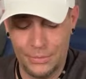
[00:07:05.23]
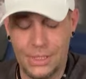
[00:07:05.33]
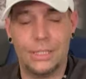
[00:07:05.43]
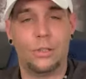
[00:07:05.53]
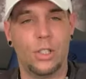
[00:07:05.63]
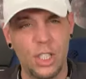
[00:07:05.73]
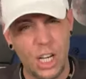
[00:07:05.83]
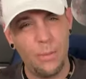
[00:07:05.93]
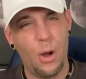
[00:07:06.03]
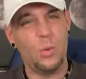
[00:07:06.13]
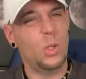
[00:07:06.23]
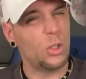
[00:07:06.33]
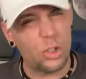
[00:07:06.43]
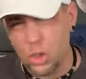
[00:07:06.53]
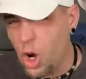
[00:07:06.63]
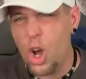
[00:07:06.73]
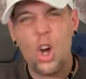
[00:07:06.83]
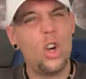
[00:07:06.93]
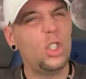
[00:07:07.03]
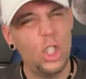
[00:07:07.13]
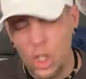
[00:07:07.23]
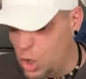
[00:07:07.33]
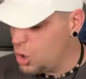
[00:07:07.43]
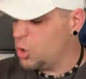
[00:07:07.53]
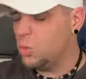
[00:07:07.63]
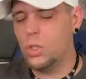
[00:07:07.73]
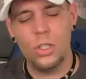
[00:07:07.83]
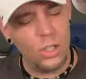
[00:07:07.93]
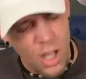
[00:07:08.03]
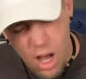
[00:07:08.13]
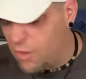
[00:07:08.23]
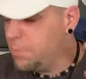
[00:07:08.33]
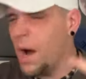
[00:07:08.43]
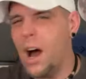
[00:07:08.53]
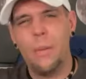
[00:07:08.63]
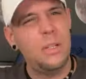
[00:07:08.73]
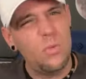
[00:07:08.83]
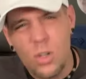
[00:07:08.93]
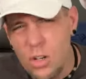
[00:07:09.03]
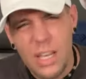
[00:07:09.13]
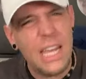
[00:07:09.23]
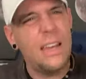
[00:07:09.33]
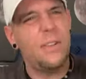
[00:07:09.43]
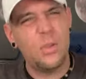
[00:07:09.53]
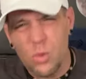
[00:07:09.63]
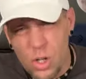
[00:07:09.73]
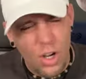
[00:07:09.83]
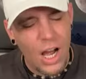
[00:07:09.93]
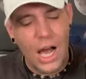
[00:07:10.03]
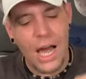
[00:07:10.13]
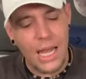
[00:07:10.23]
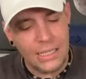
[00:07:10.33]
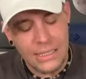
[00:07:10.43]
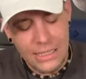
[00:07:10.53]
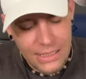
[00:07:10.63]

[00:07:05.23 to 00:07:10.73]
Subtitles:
Like they're going to come on real strong, you know, real love bomby, real heavy, real hot.